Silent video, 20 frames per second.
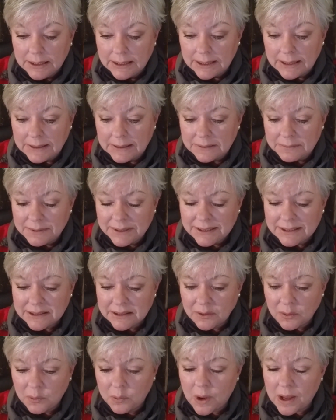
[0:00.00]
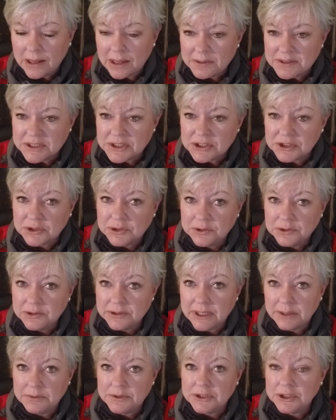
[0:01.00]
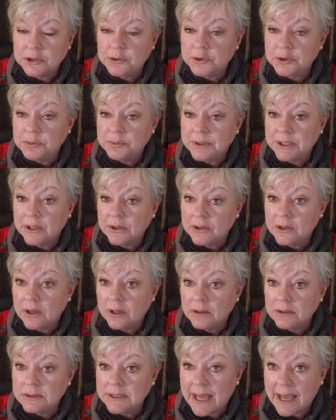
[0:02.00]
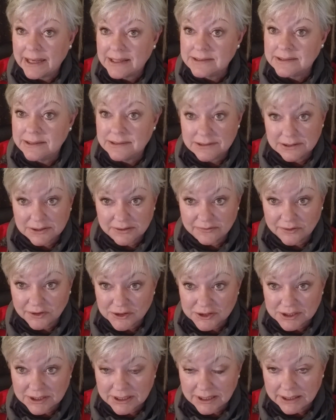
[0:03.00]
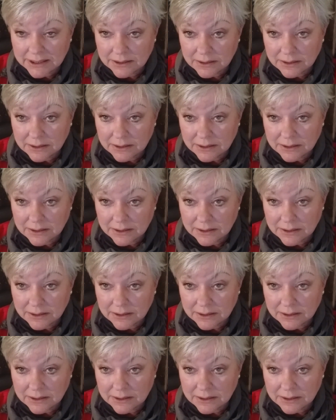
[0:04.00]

While I was at school, there was a group there called Access and Diversity,